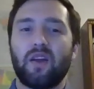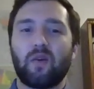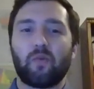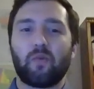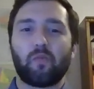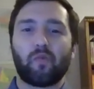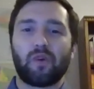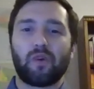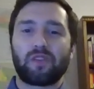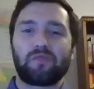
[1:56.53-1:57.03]

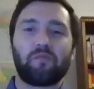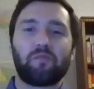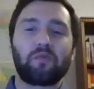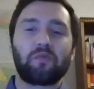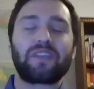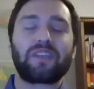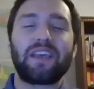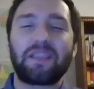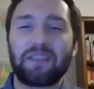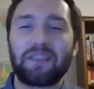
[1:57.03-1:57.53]
What's
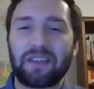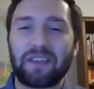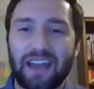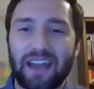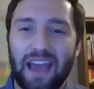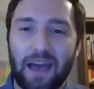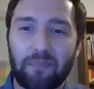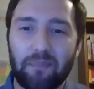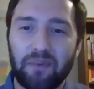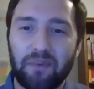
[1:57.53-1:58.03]
most likely going
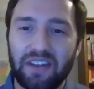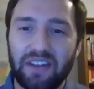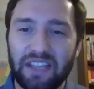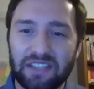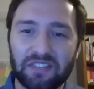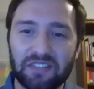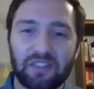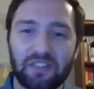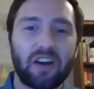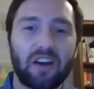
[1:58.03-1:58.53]
to happen
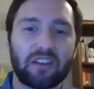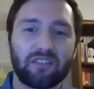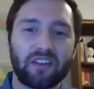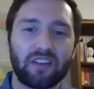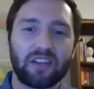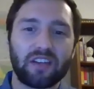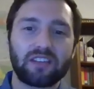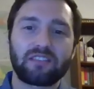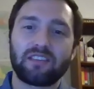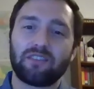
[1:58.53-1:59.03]
is a lot of
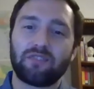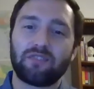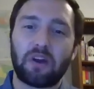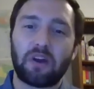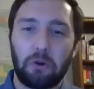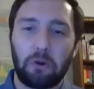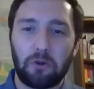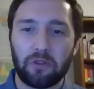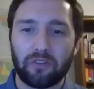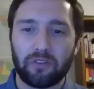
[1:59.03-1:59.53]
us, if
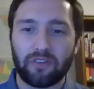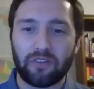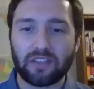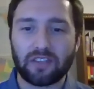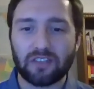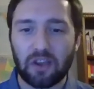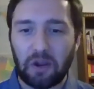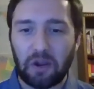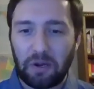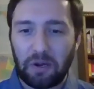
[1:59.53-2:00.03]
not all of
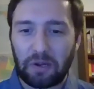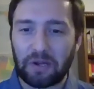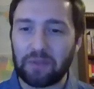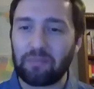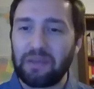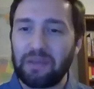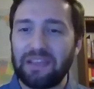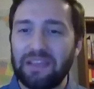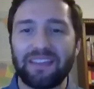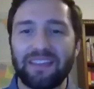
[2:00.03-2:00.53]
us, are going to
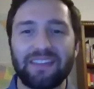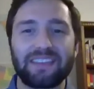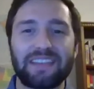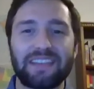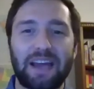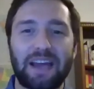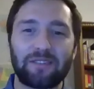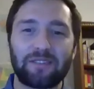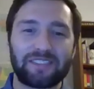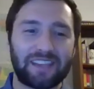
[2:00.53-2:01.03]
be in
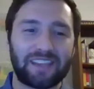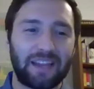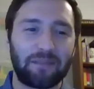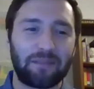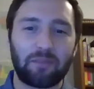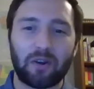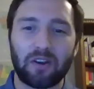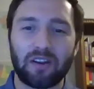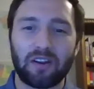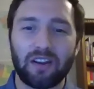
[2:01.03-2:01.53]
this
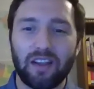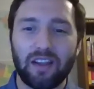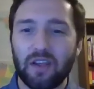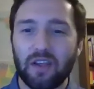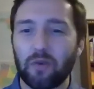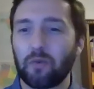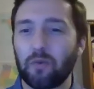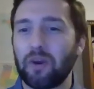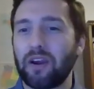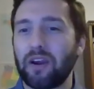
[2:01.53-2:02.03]
outside part
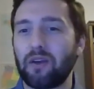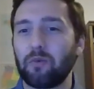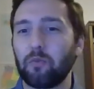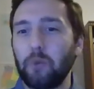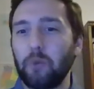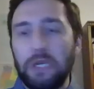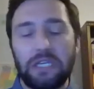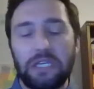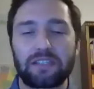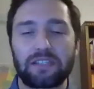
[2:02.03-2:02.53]
where
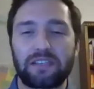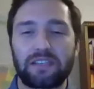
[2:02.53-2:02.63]
we just